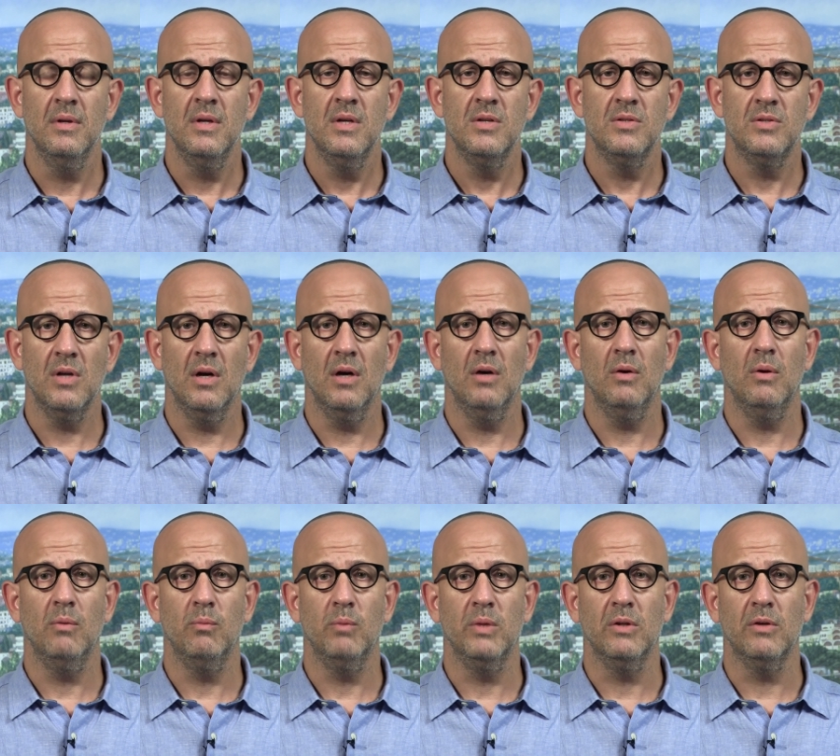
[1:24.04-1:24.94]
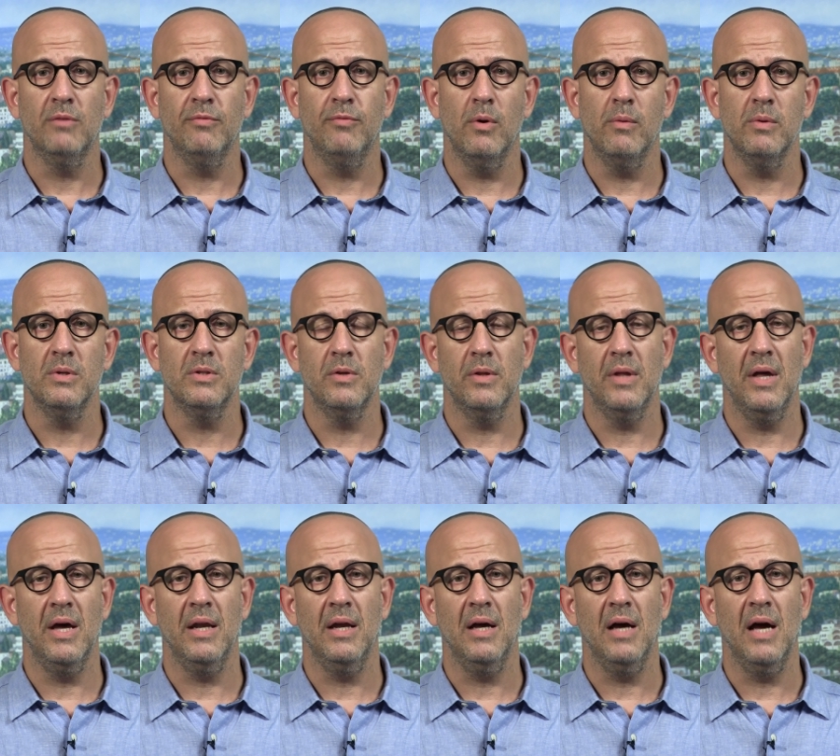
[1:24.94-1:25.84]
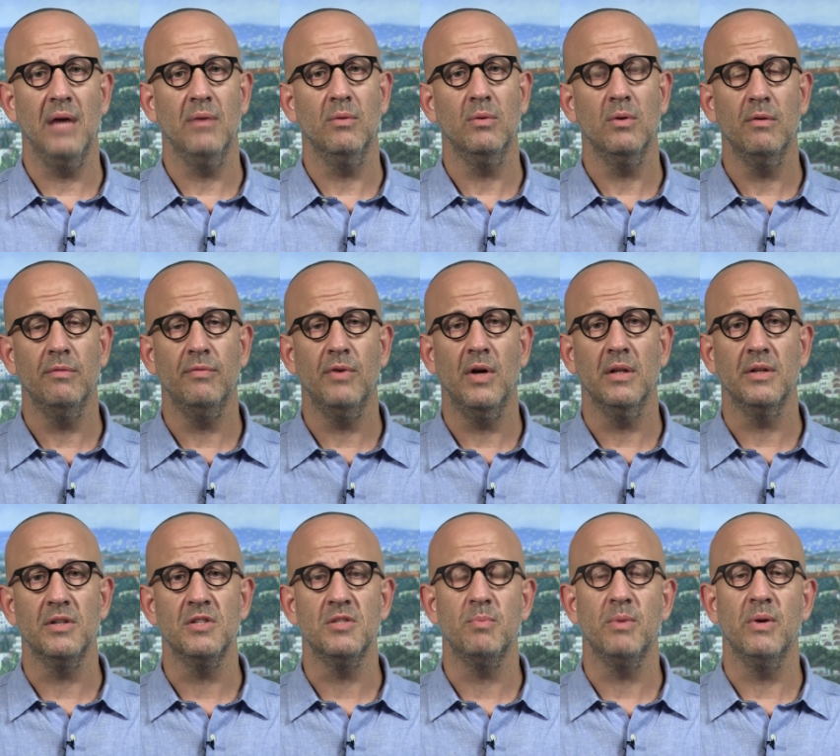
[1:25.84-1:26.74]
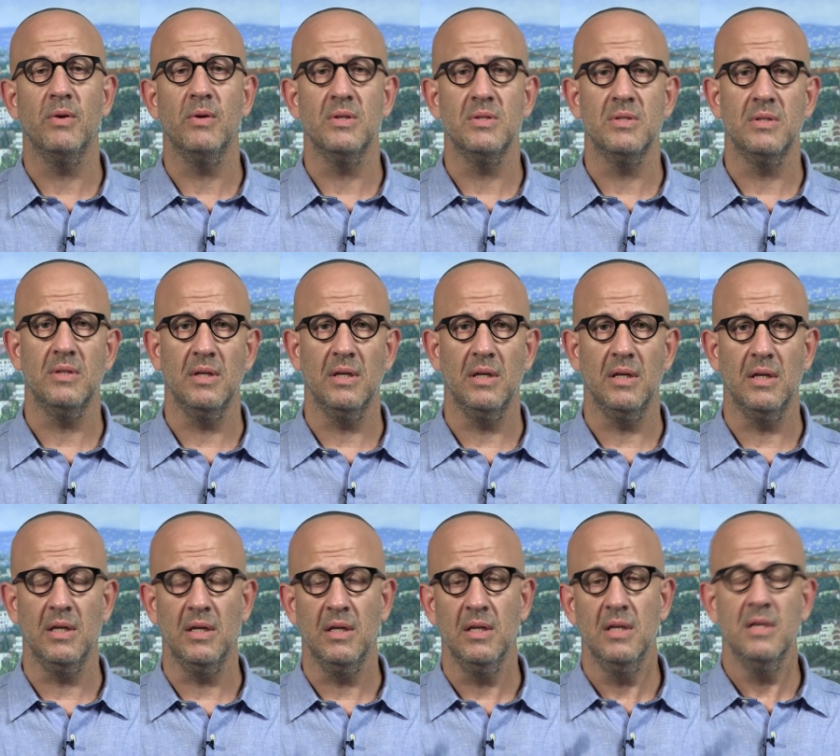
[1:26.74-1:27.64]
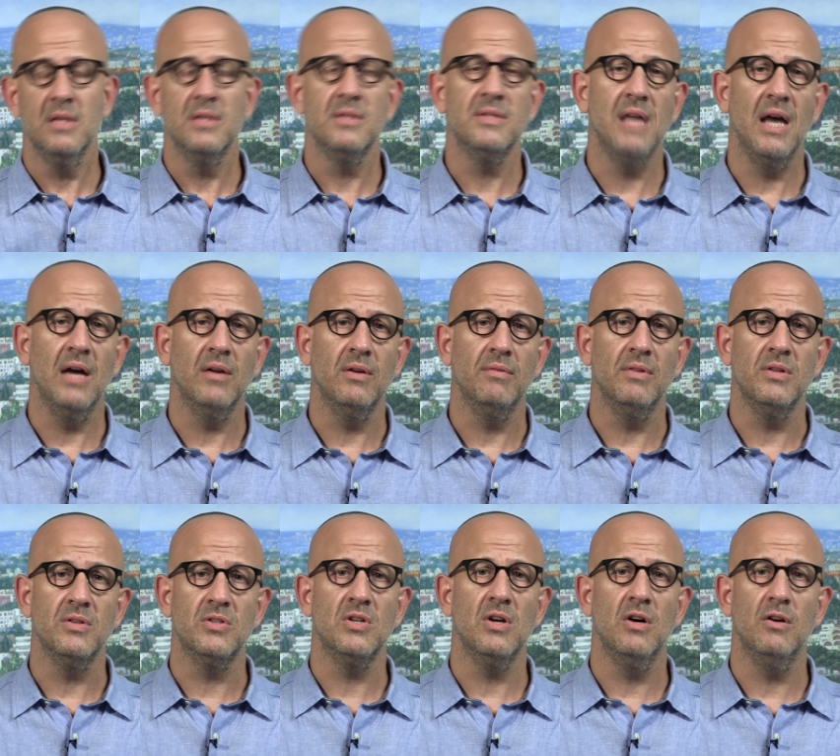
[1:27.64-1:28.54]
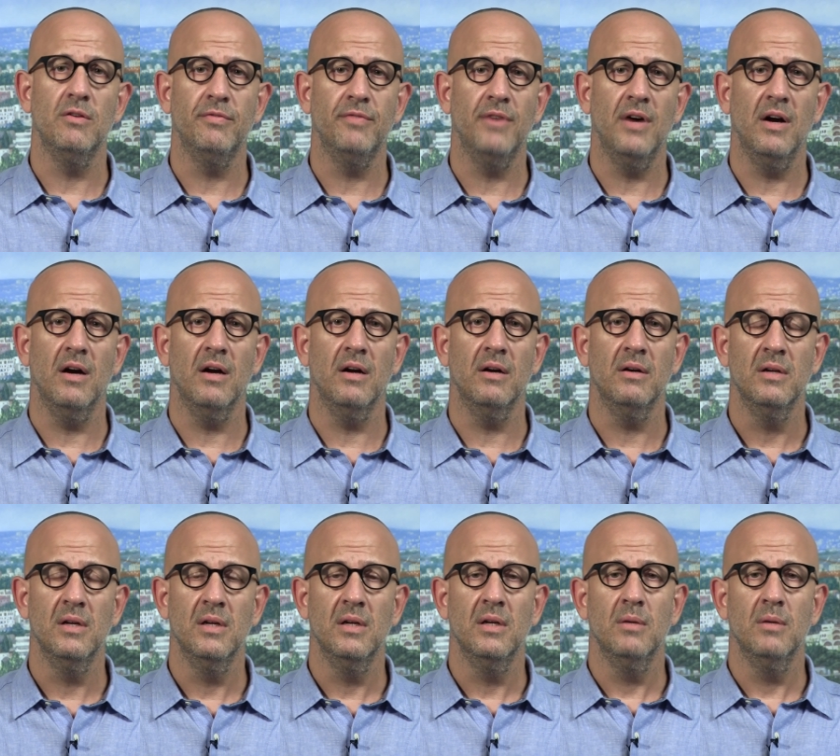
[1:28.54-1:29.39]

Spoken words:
So we look forward to that. I don't know if I'll experience the sound of the shofar